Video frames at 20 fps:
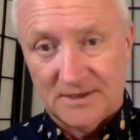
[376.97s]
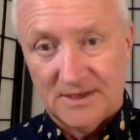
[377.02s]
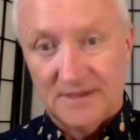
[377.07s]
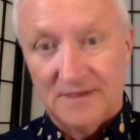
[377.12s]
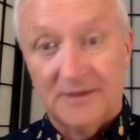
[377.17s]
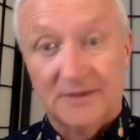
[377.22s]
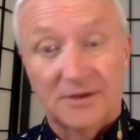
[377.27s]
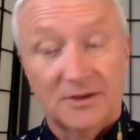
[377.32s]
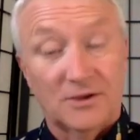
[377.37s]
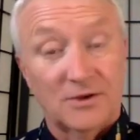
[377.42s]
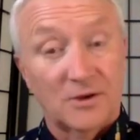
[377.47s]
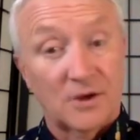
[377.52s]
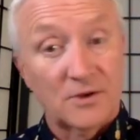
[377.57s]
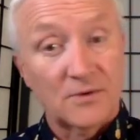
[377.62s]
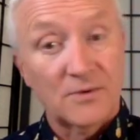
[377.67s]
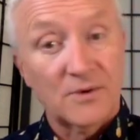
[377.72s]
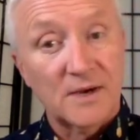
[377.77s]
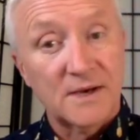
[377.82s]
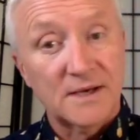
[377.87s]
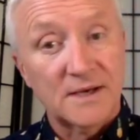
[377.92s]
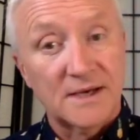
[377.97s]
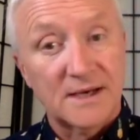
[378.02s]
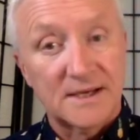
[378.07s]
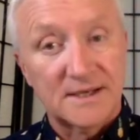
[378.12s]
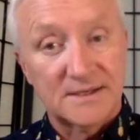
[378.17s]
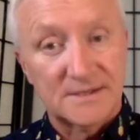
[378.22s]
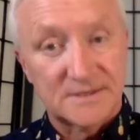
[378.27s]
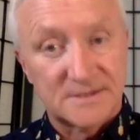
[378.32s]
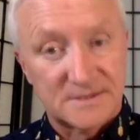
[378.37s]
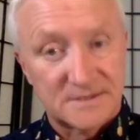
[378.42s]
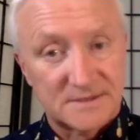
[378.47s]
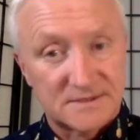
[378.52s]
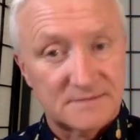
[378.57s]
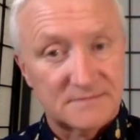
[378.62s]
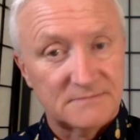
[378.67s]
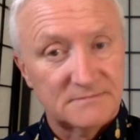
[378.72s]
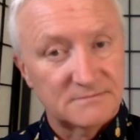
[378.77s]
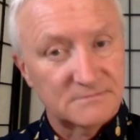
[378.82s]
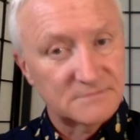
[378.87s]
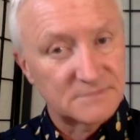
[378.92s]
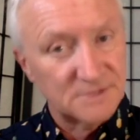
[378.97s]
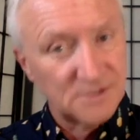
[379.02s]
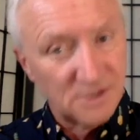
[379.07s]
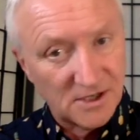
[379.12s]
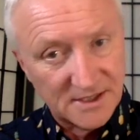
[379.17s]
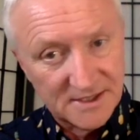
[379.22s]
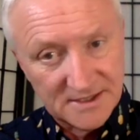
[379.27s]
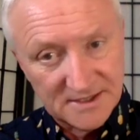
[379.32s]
And in the long run, it's not